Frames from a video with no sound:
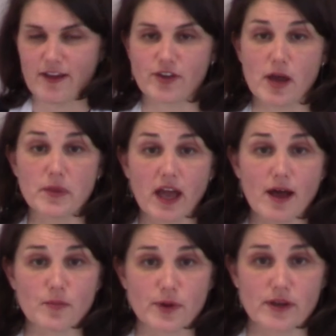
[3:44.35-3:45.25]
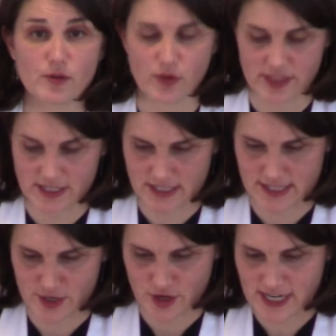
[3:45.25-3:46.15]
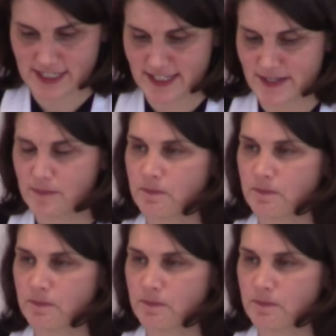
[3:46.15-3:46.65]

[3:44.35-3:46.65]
of coming up with his theories.